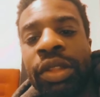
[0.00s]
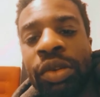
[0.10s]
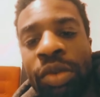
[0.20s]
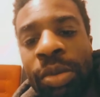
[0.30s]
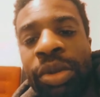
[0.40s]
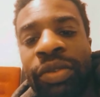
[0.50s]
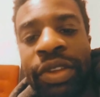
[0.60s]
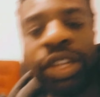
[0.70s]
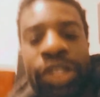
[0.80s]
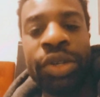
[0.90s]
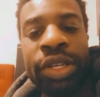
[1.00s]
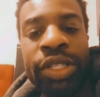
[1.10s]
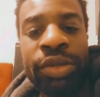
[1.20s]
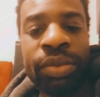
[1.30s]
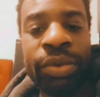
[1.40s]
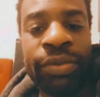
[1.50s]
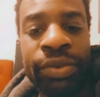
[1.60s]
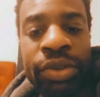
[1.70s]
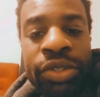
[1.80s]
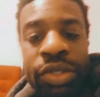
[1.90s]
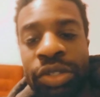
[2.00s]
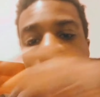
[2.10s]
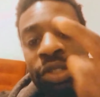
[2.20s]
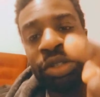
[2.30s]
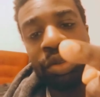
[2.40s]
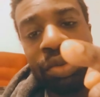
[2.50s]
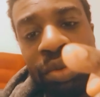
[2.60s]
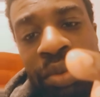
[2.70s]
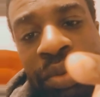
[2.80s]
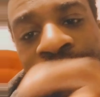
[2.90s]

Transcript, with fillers: the woman of interest refers to you